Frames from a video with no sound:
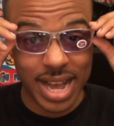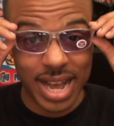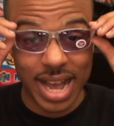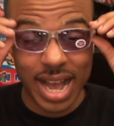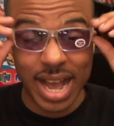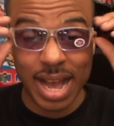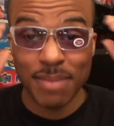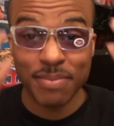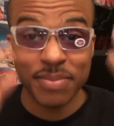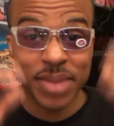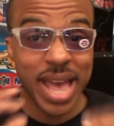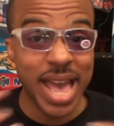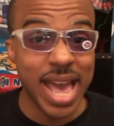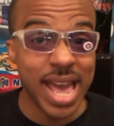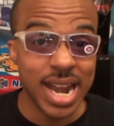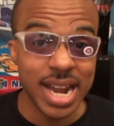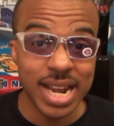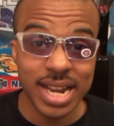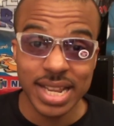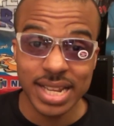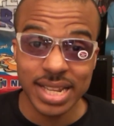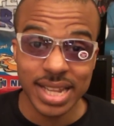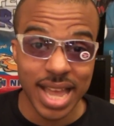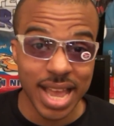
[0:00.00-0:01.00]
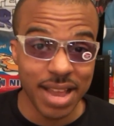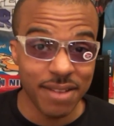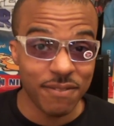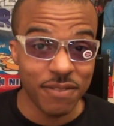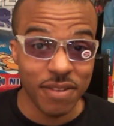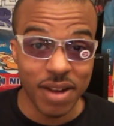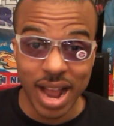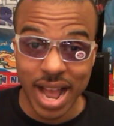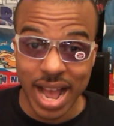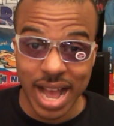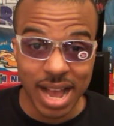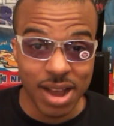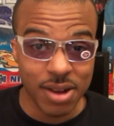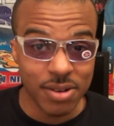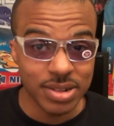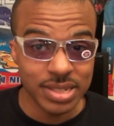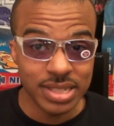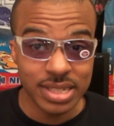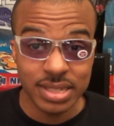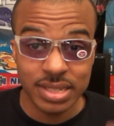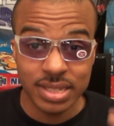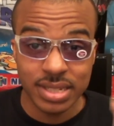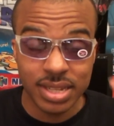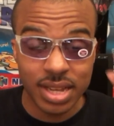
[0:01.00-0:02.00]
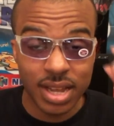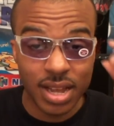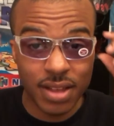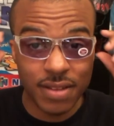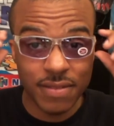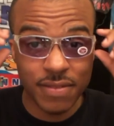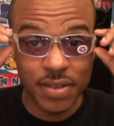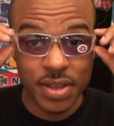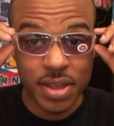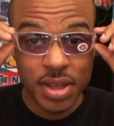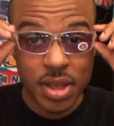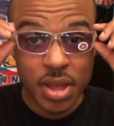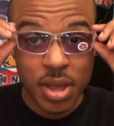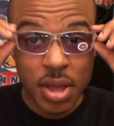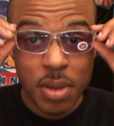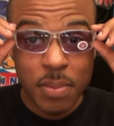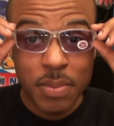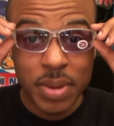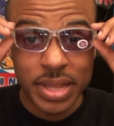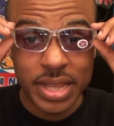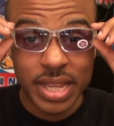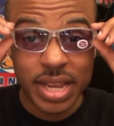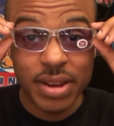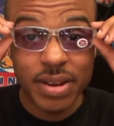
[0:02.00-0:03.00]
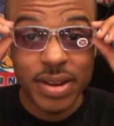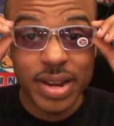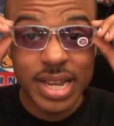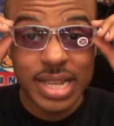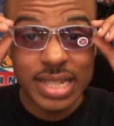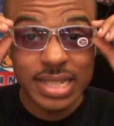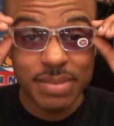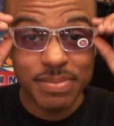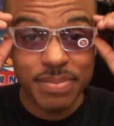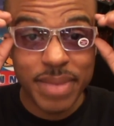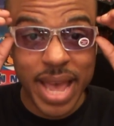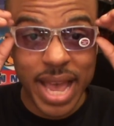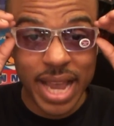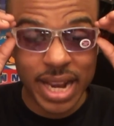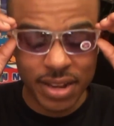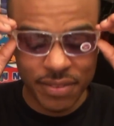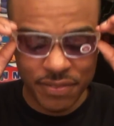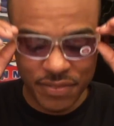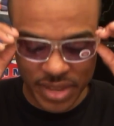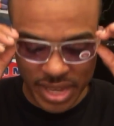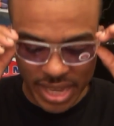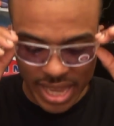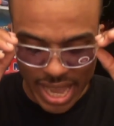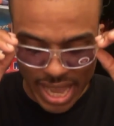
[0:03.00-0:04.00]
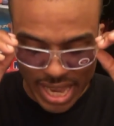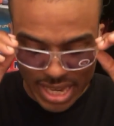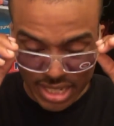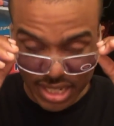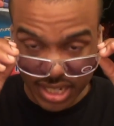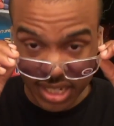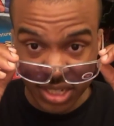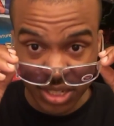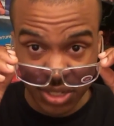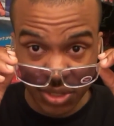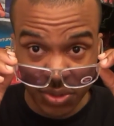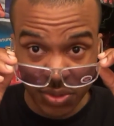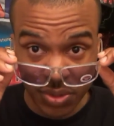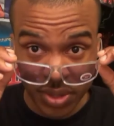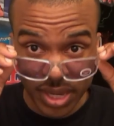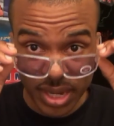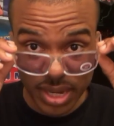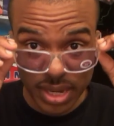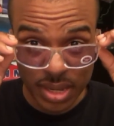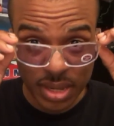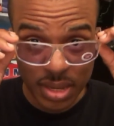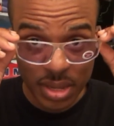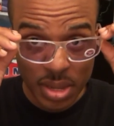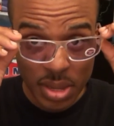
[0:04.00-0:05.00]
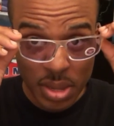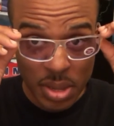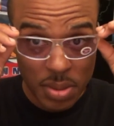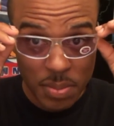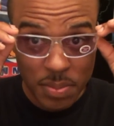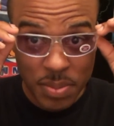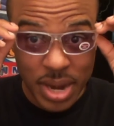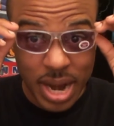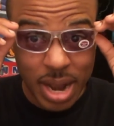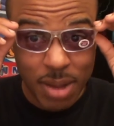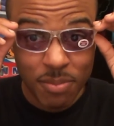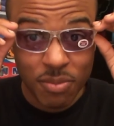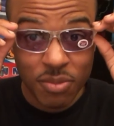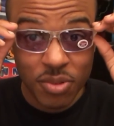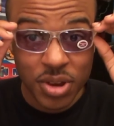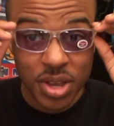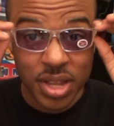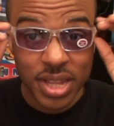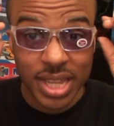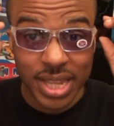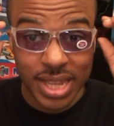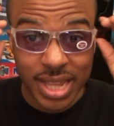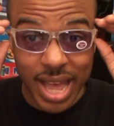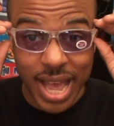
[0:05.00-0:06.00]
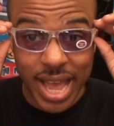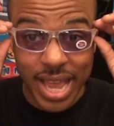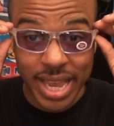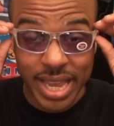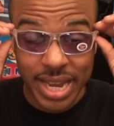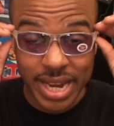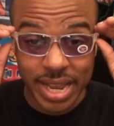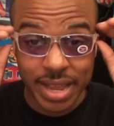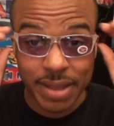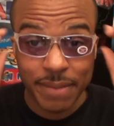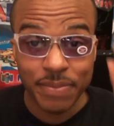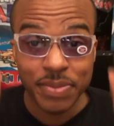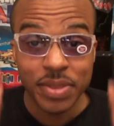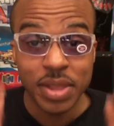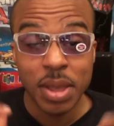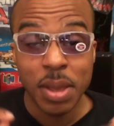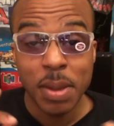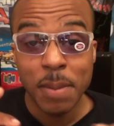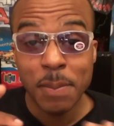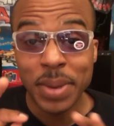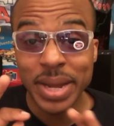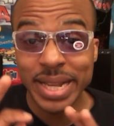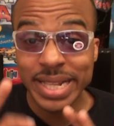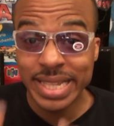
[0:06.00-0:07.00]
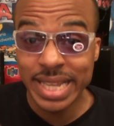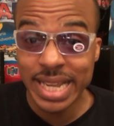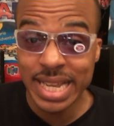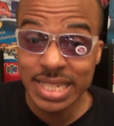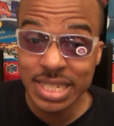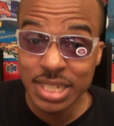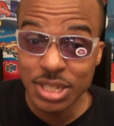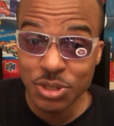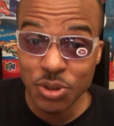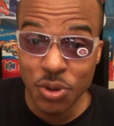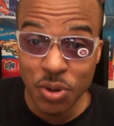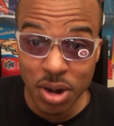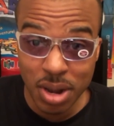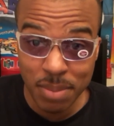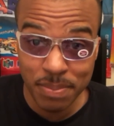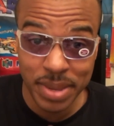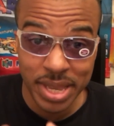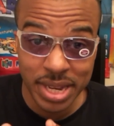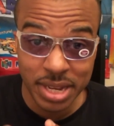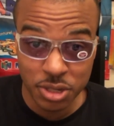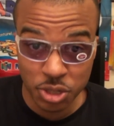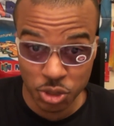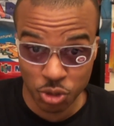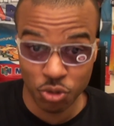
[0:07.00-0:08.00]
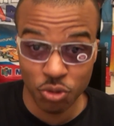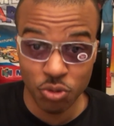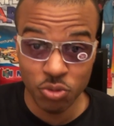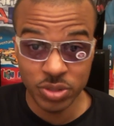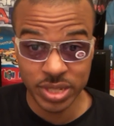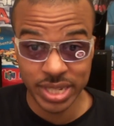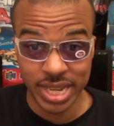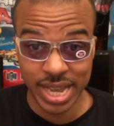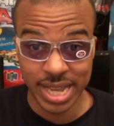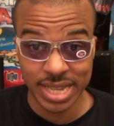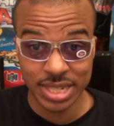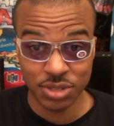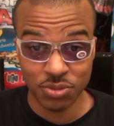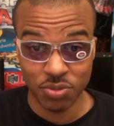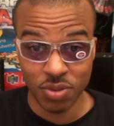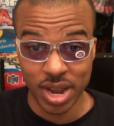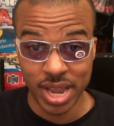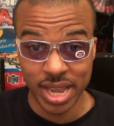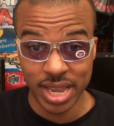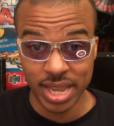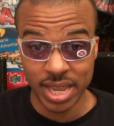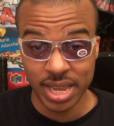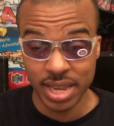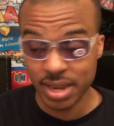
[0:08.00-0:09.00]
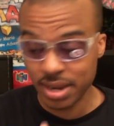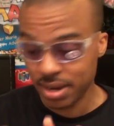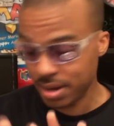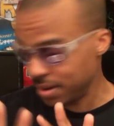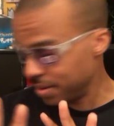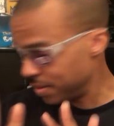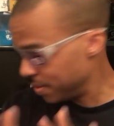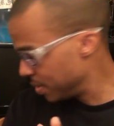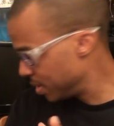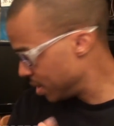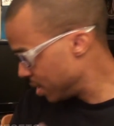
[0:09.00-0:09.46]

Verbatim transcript: I'm editing like for hours and stuff, but there is a magnification to it, but I'm really liking it. But this is going to be the true test right here.